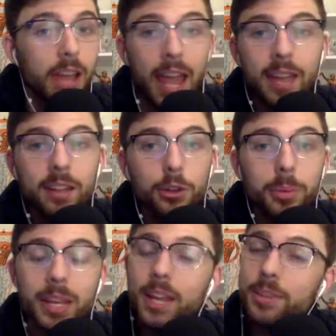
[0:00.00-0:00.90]
and a little
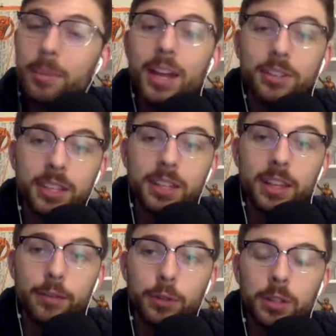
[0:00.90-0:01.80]
bit at the minor league
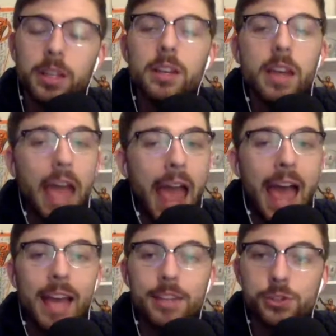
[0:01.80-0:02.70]
level
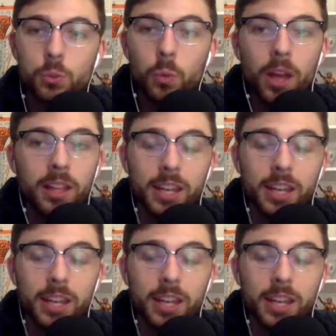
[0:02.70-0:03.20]
as well.